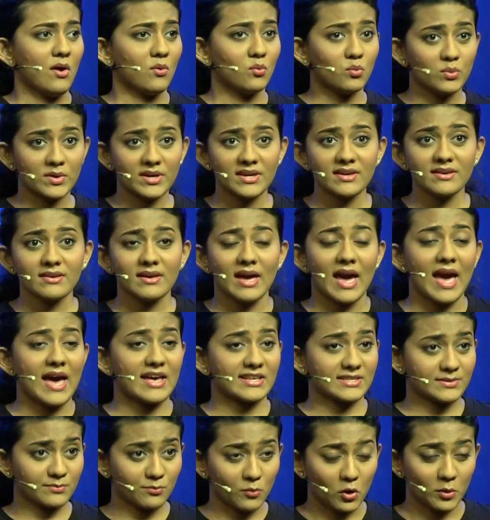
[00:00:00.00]
We,
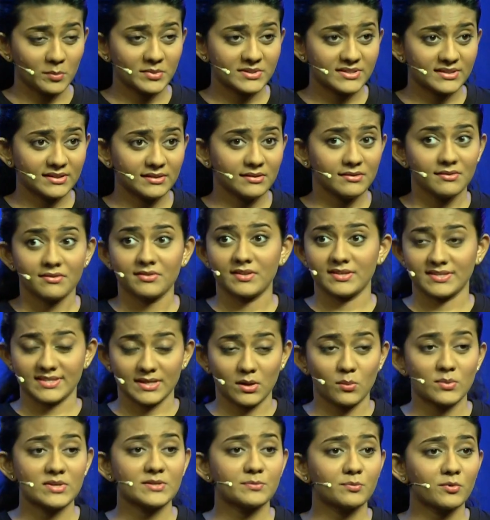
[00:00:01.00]
as Mobitel, the
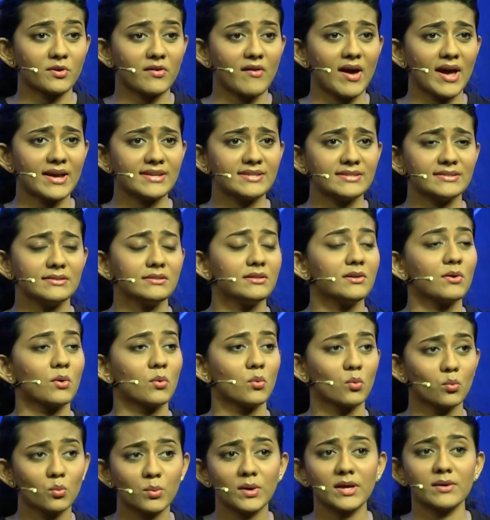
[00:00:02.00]
service provider,
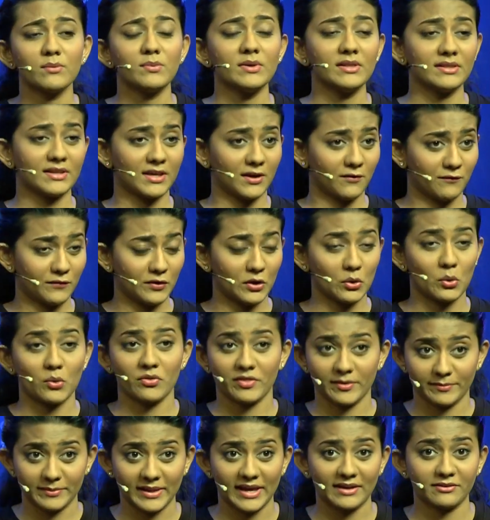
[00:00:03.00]
we will give you
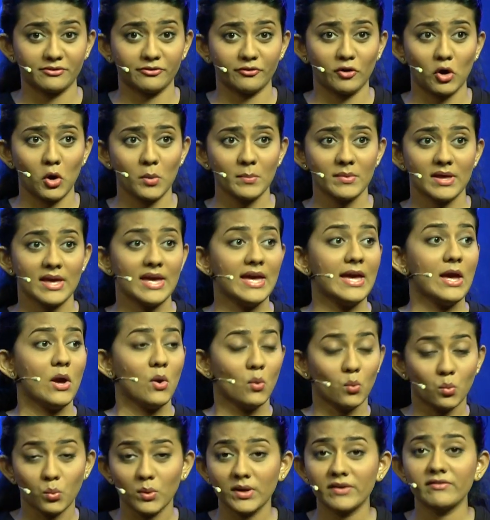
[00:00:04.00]
the platform,
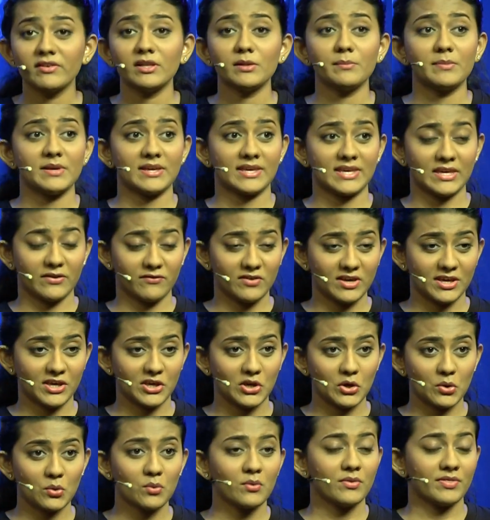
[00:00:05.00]
we will be giving
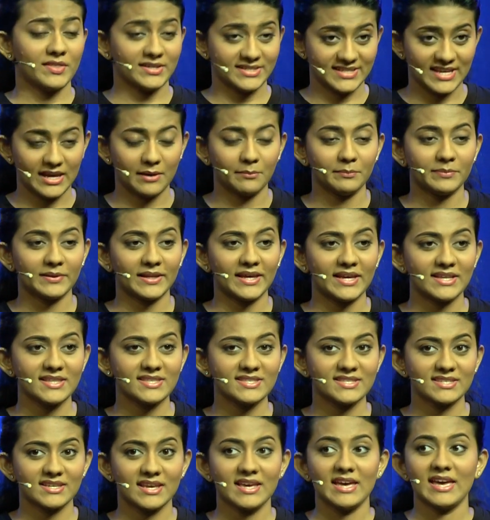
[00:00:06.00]
you the
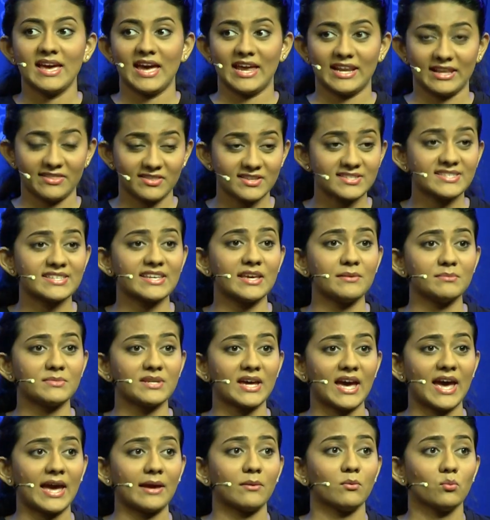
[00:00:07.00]
templates, and at the same
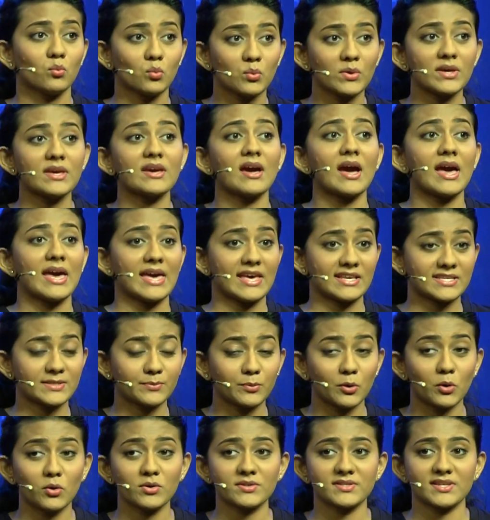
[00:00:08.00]
time, we are
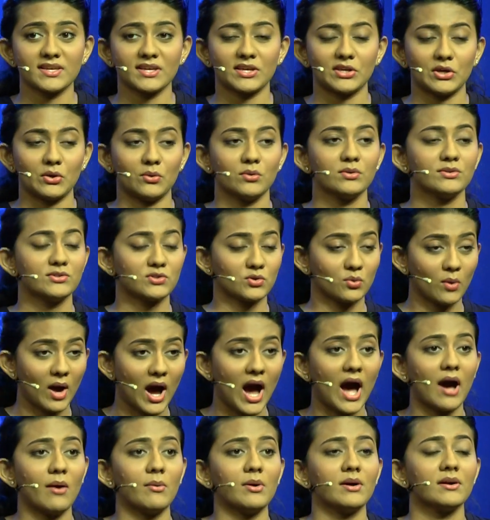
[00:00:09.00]
exposing you to
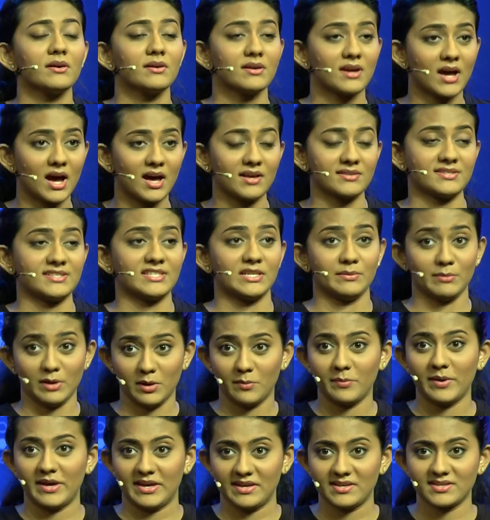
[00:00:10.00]
our customer
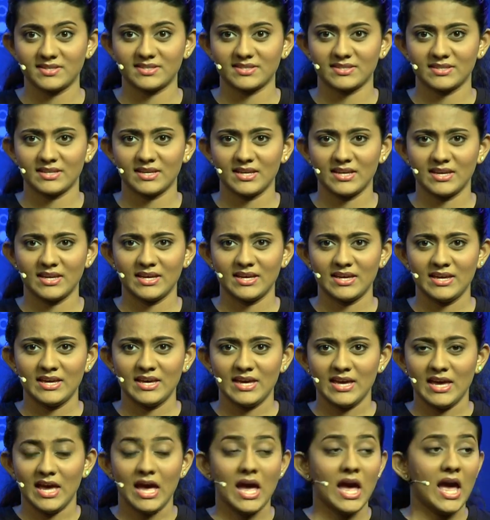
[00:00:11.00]
base.
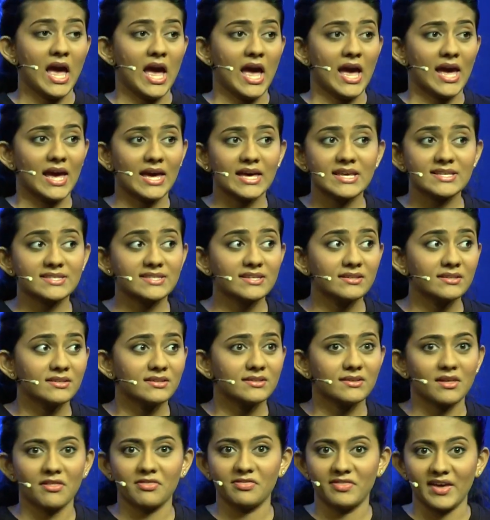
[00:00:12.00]

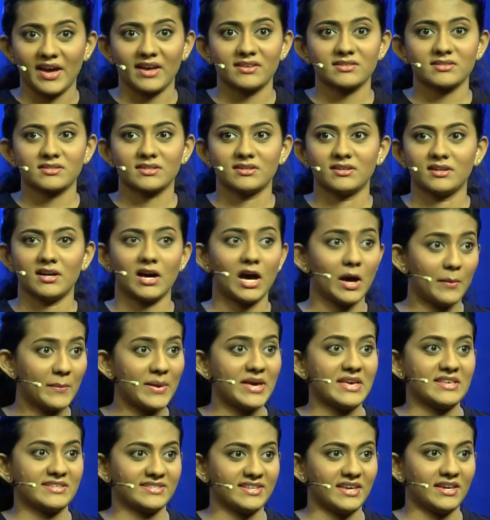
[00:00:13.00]
Isn't that
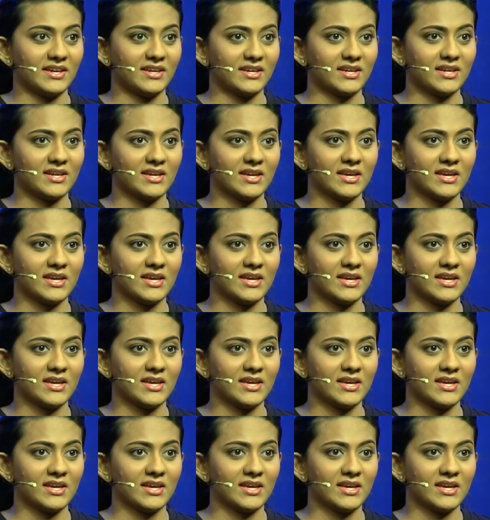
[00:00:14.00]
amazing?